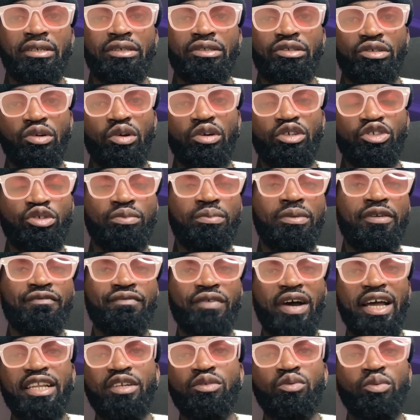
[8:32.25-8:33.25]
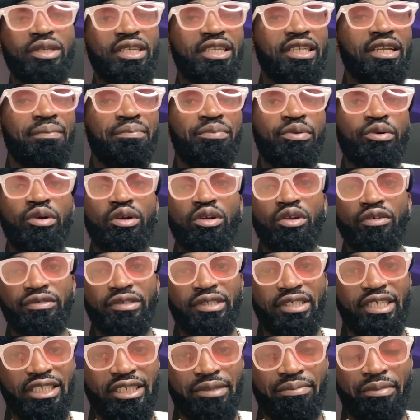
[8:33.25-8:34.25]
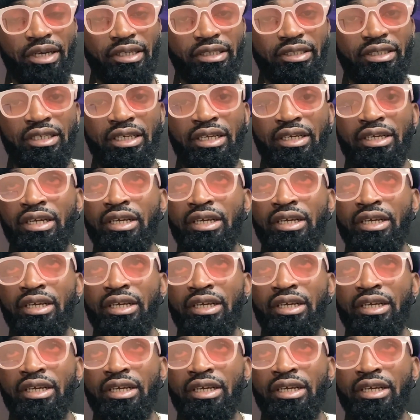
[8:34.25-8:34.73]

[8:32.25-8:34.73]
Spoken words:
It should be valid within a period of 6 months.